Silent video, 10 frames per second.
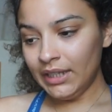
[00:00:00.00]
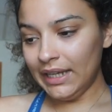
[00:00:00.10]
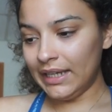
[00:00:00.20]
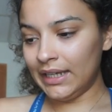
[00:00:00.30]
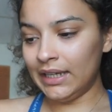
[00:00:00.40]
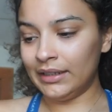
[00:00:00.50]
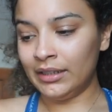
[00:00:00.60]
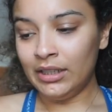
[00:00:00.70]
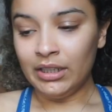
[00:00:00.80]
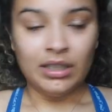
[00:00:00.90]
And
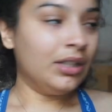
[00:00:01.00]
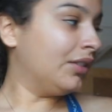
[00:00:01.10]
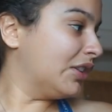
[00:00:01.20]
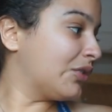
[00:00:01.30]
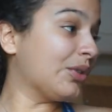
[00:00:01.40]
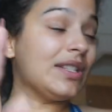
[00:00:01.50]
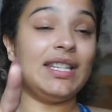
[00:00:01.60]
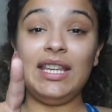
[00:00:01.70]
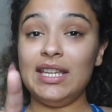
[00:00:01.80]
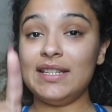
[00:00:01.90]
the
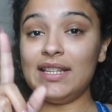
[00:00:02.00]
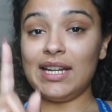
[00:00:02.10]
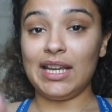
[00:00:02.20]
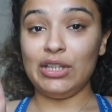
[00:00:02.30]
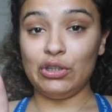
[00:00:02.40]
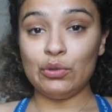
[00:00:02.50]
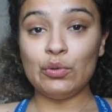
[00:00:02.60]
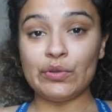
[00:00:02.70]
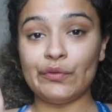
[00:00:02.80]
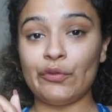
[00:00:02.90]
tortillas that I
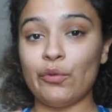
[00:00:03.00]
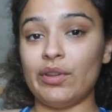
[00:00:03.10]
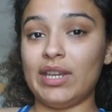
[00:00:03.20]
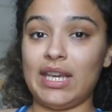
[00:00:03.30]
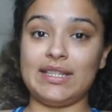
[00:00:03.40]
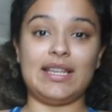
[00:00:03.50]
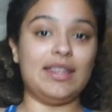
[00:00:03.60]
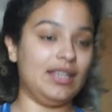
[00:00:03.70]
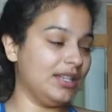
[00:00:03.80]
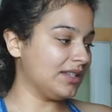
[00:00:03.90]
use for the
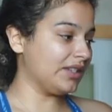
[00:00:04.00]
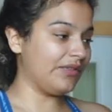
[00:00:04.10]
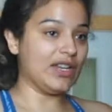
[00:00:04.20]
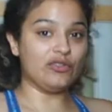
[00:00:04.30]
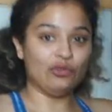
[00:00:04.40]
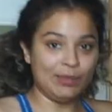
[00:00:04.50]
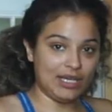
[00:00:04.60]
quesadillas, if I do